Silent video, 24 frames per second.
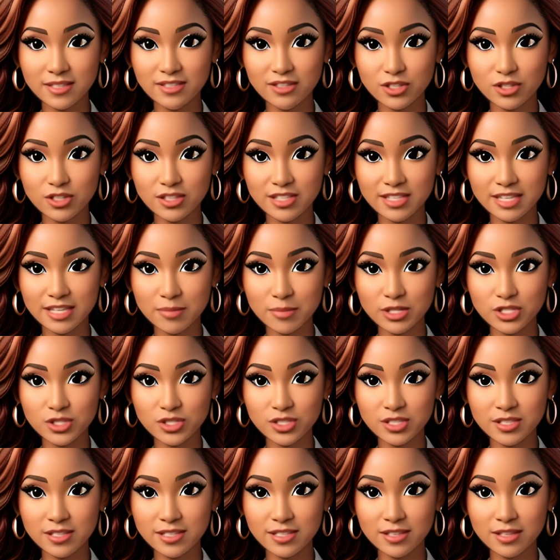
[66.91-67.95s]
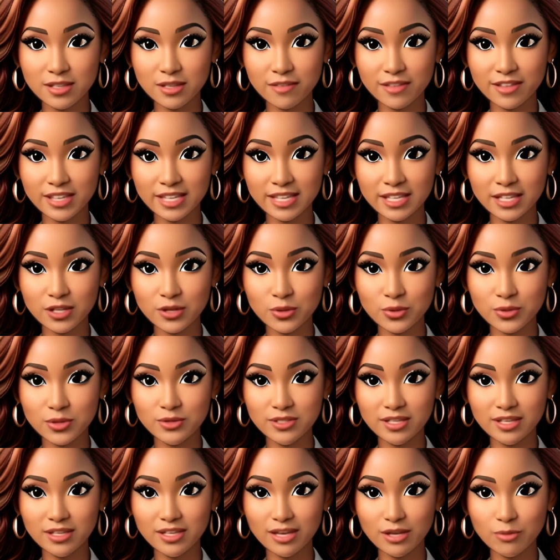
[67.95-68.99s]
Social media is a two-way
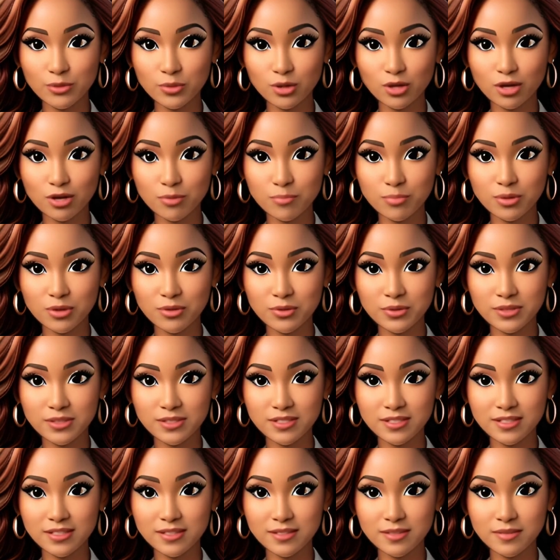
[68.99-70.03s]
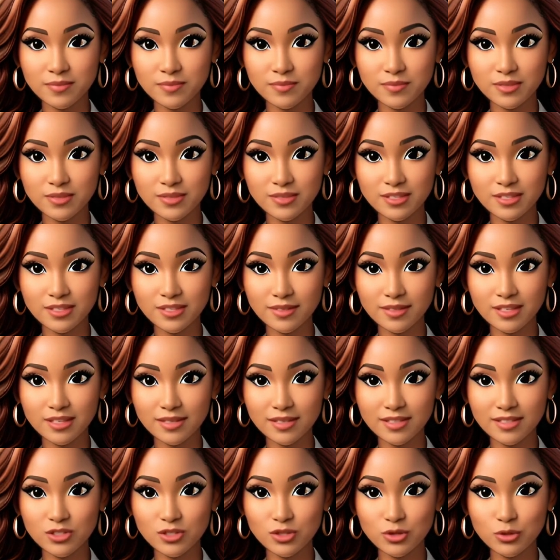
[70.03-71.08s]
street. It's not just about
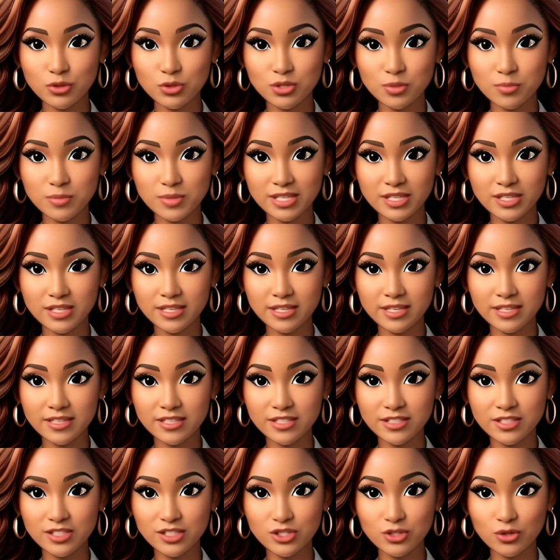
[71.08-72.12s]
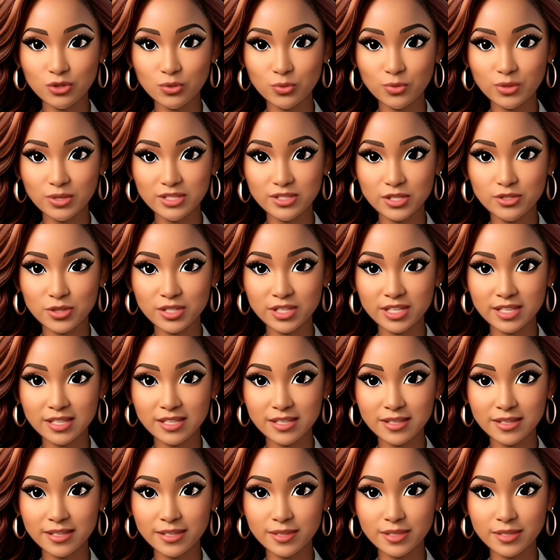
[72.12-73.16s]
broadcasting your message, it's also about
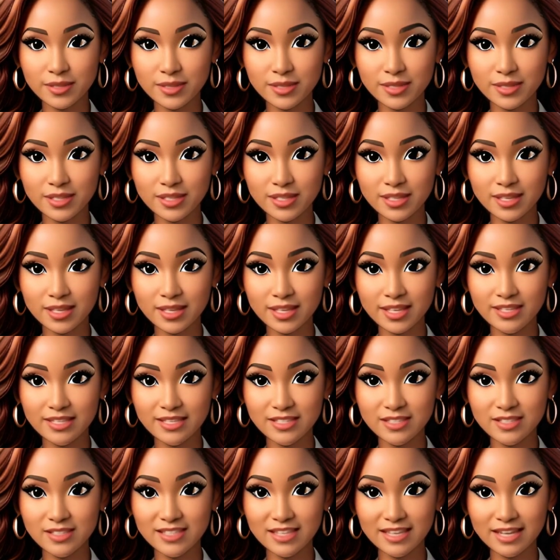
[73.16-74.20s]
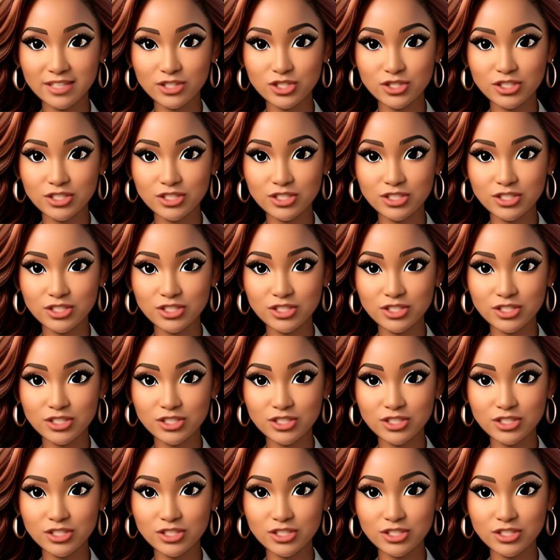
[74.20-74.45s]
engaging with your audience.